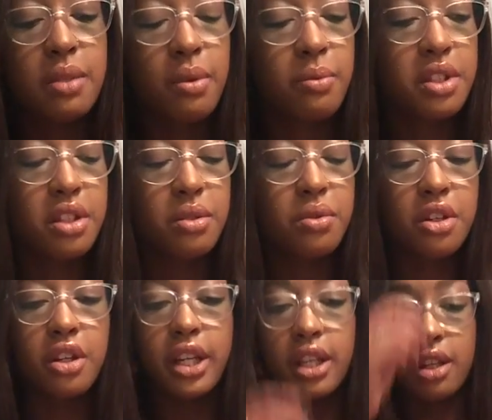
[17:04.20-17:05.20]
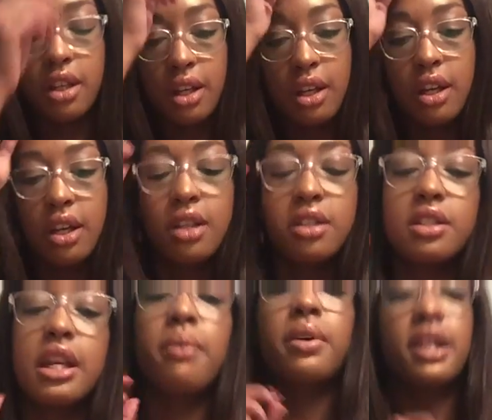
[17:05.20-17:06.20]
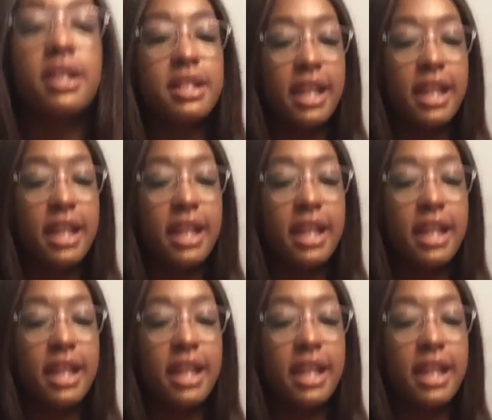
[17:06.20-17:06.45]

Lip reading: this one was too dirty. So now we're going